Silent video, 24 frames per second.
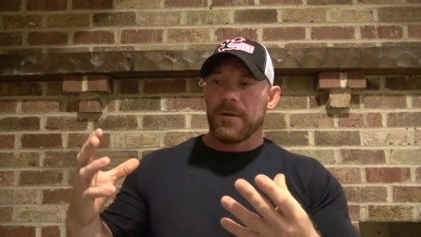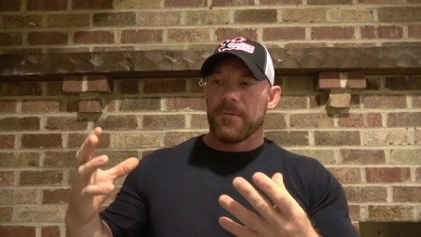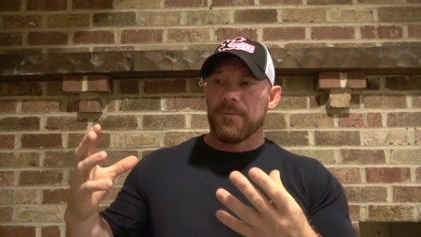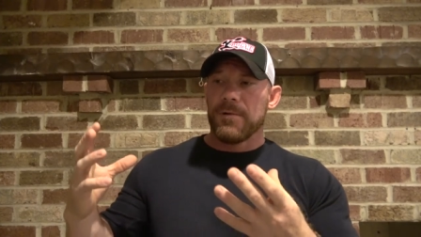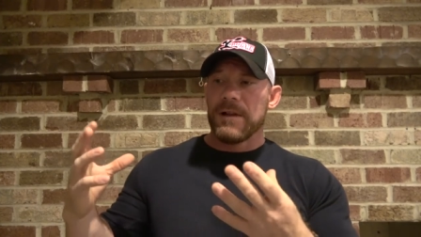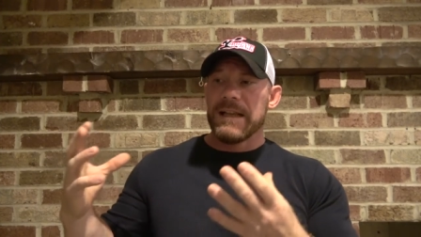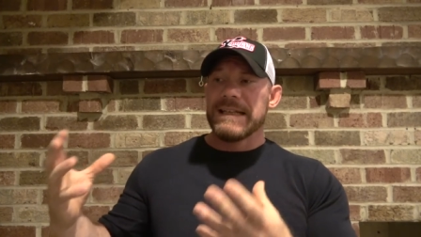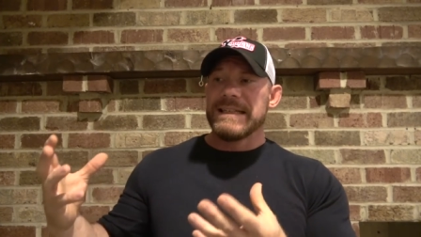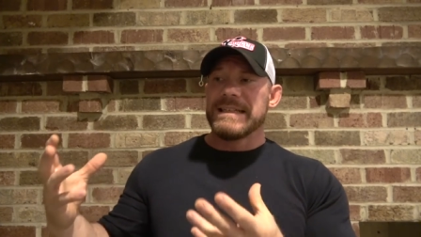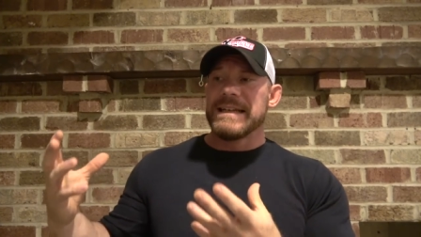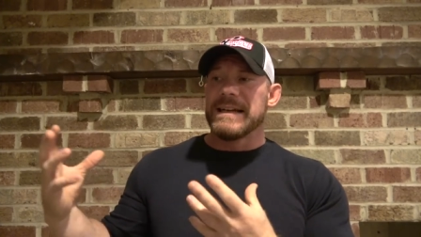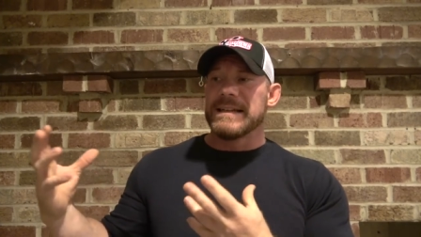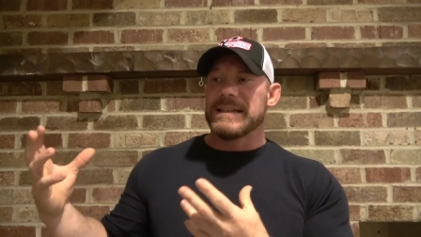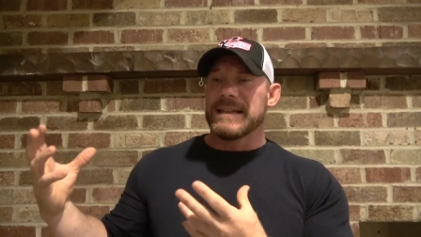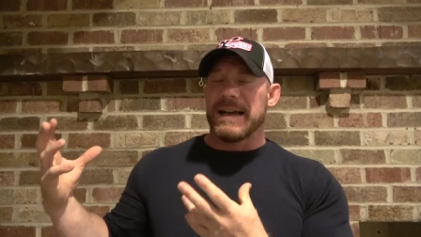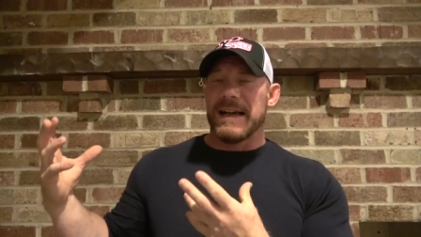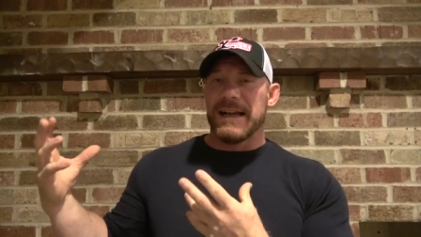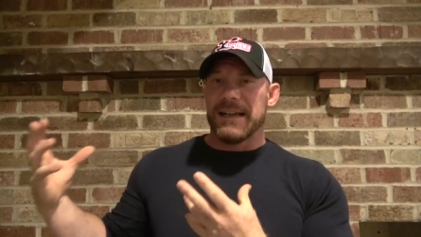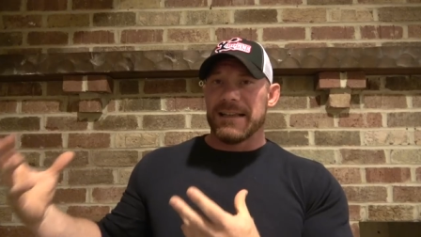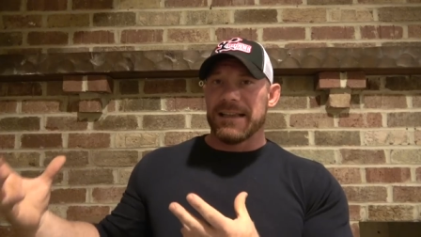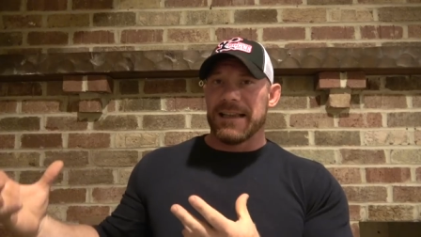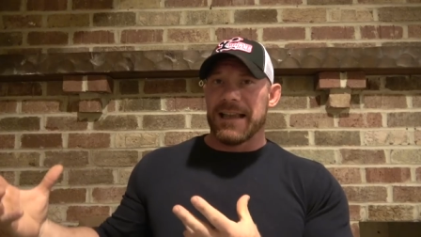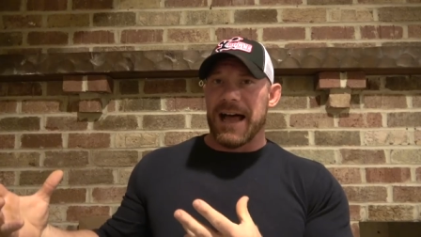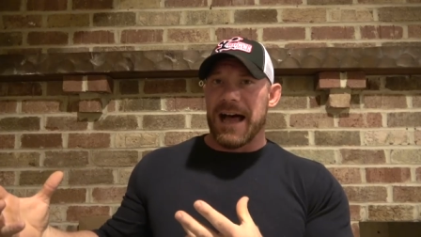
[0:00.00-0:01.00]
really does
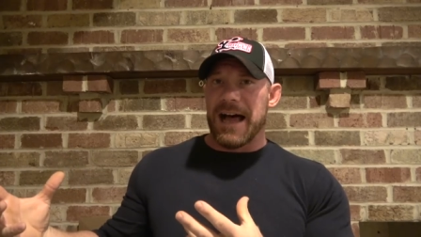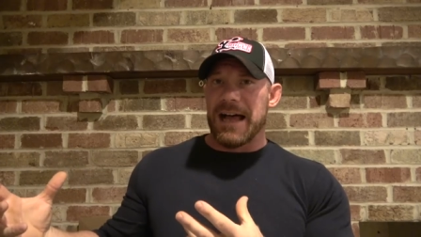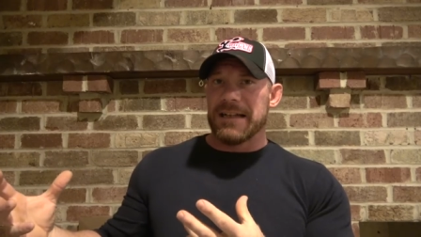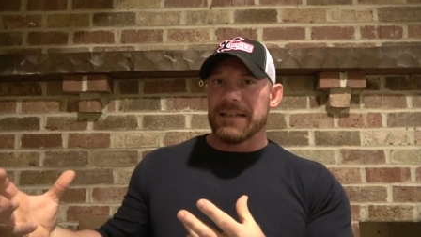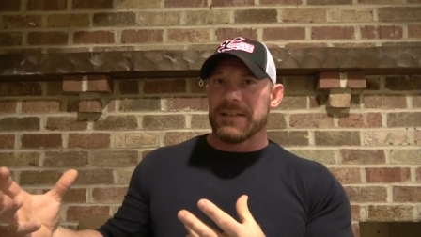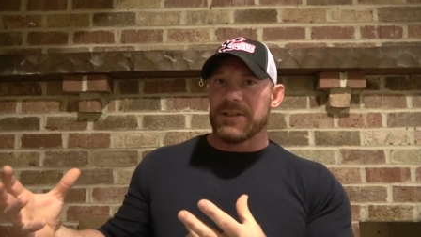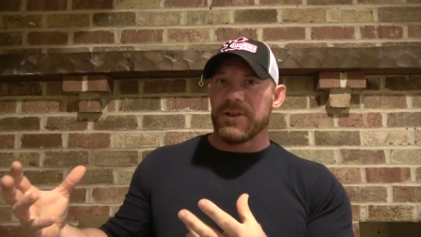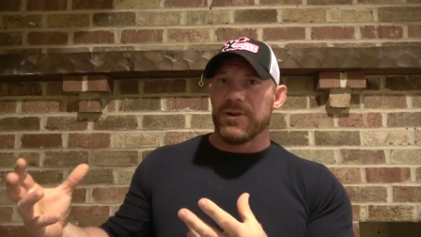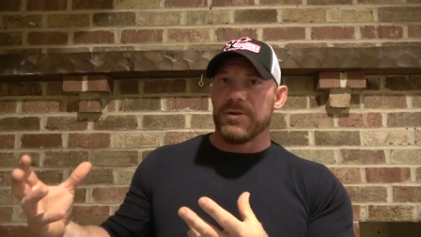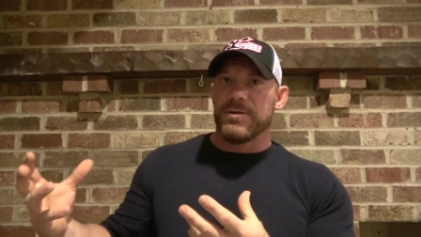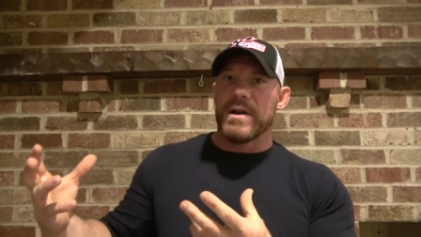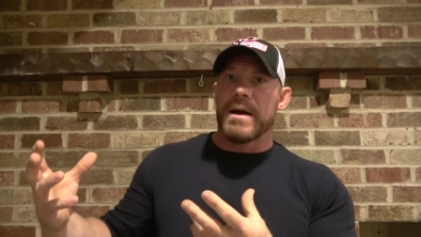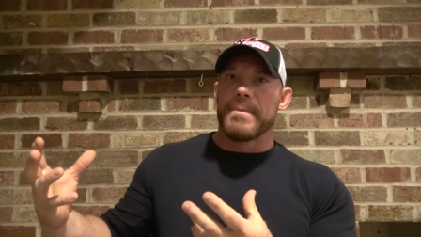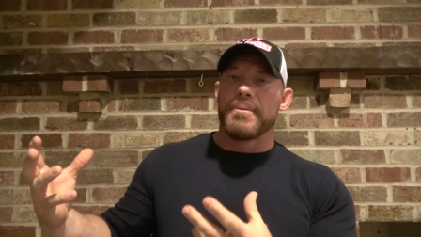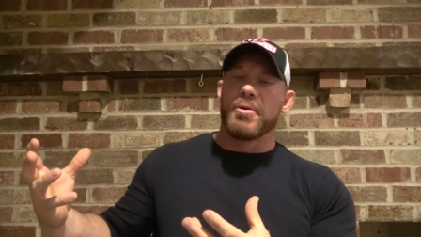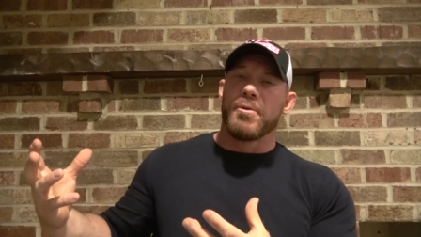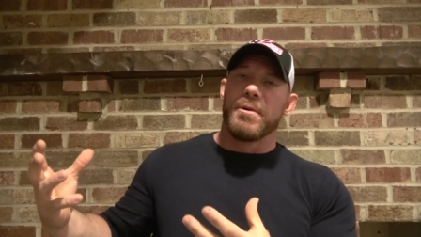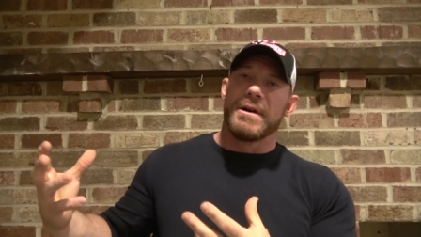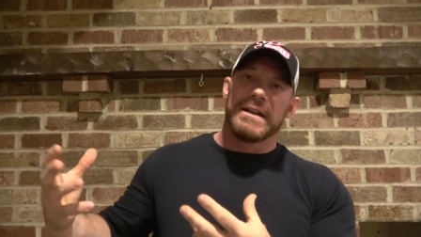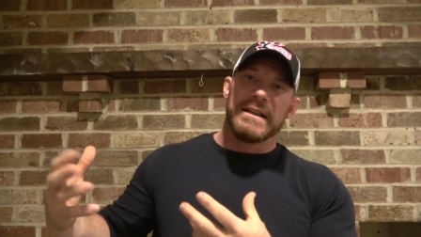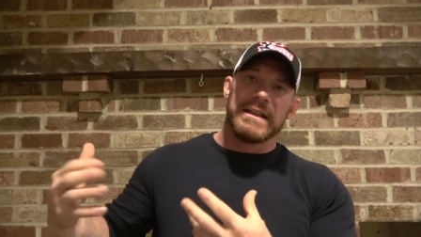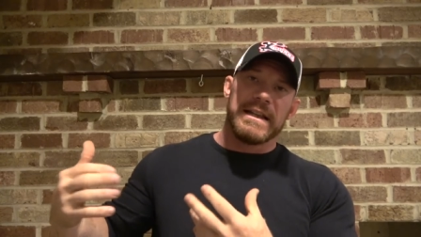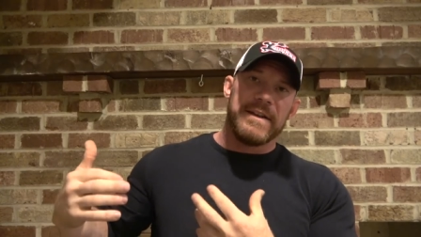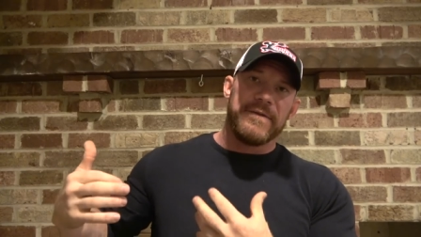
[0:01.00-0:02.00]
a lot to number
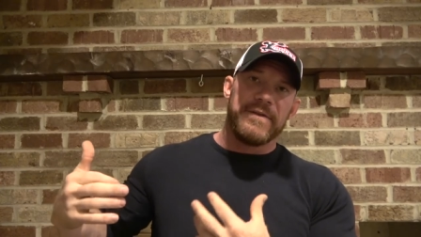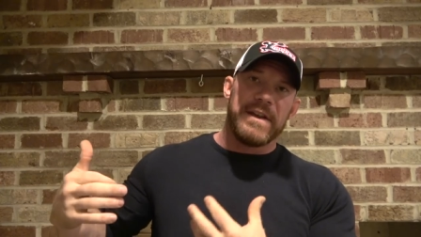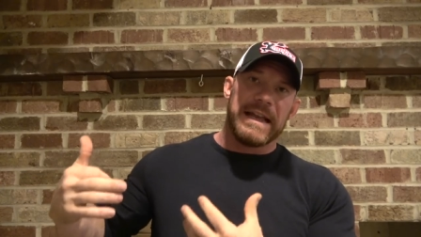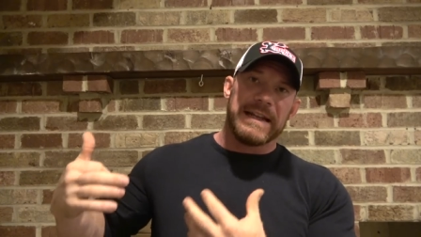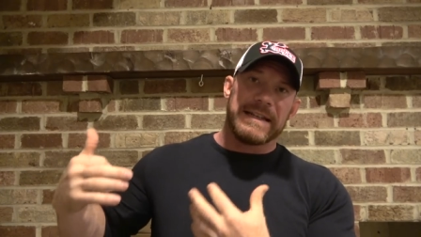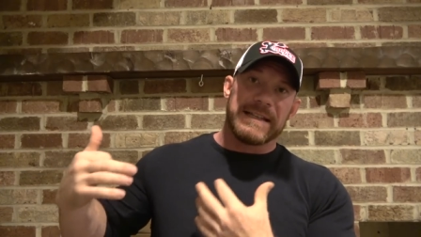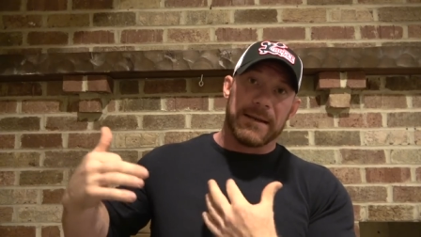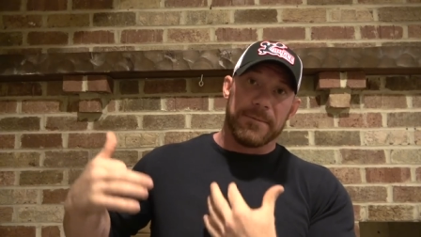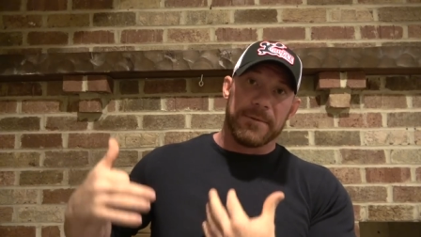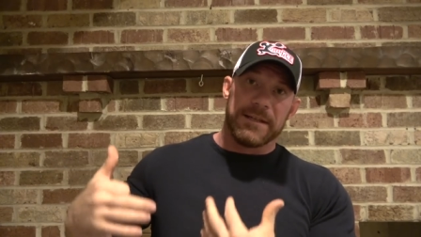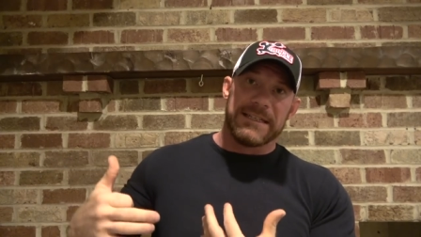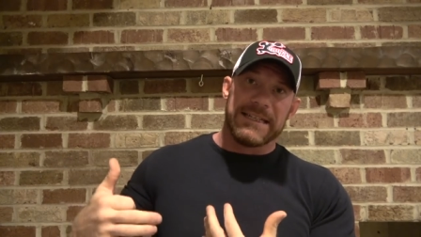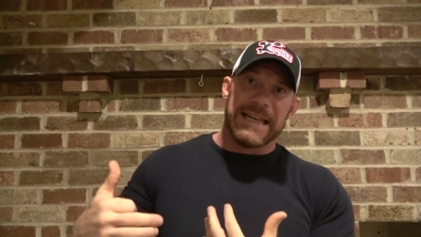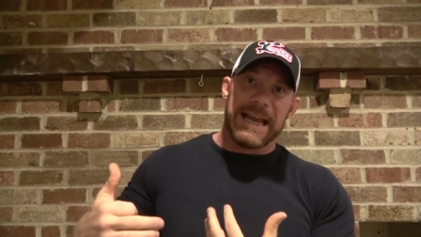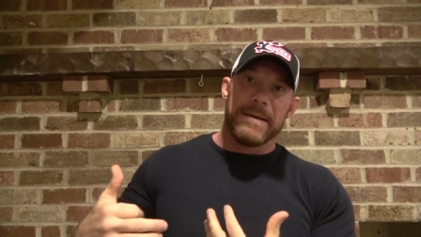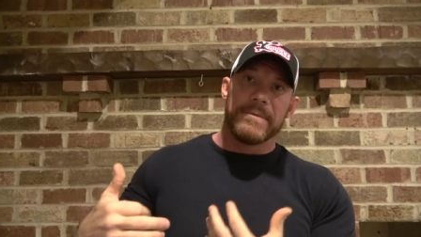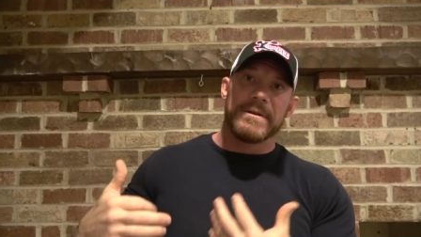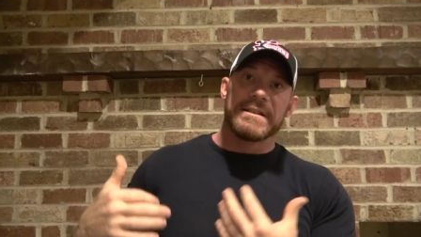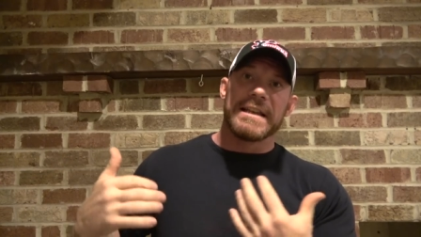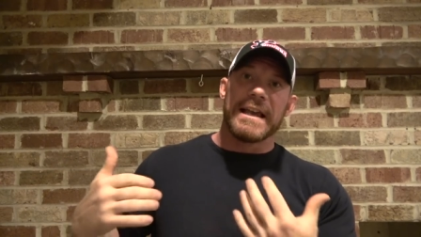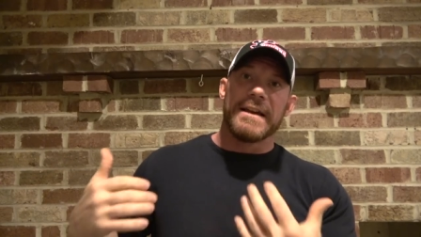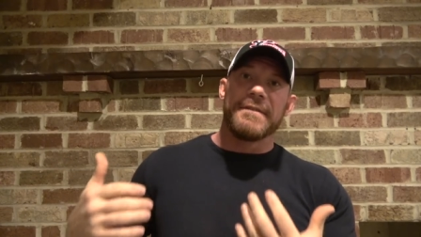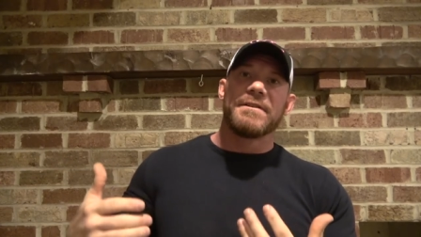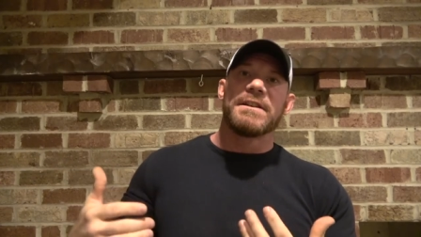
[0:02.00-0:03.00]
one, alleviate some of the
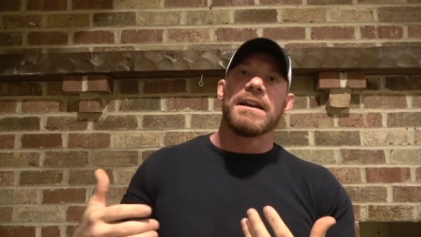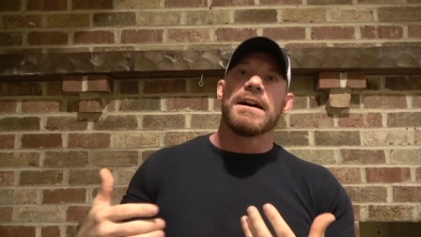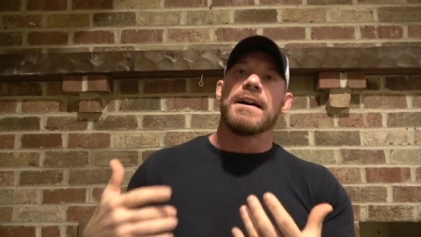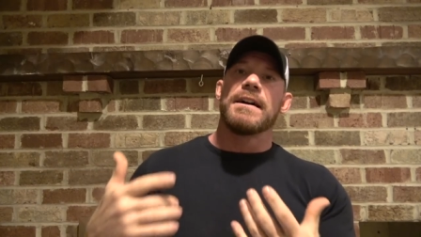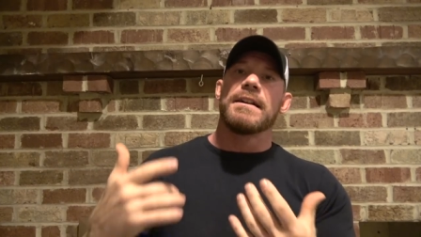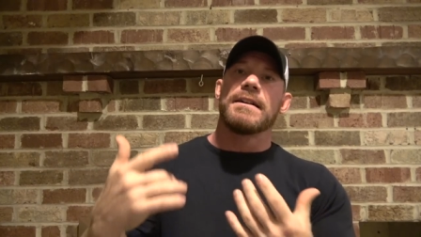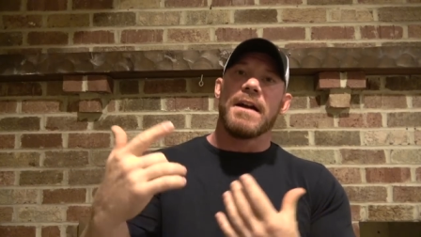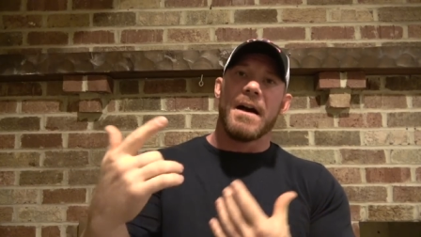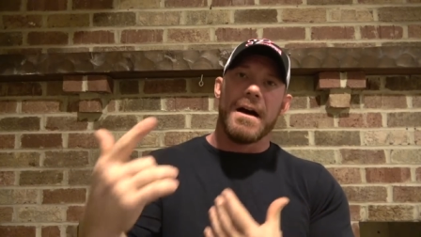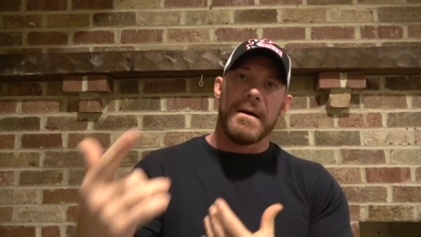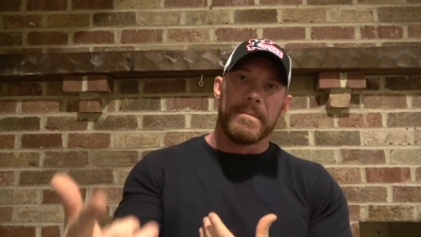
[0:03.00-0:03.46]
damage that I've done,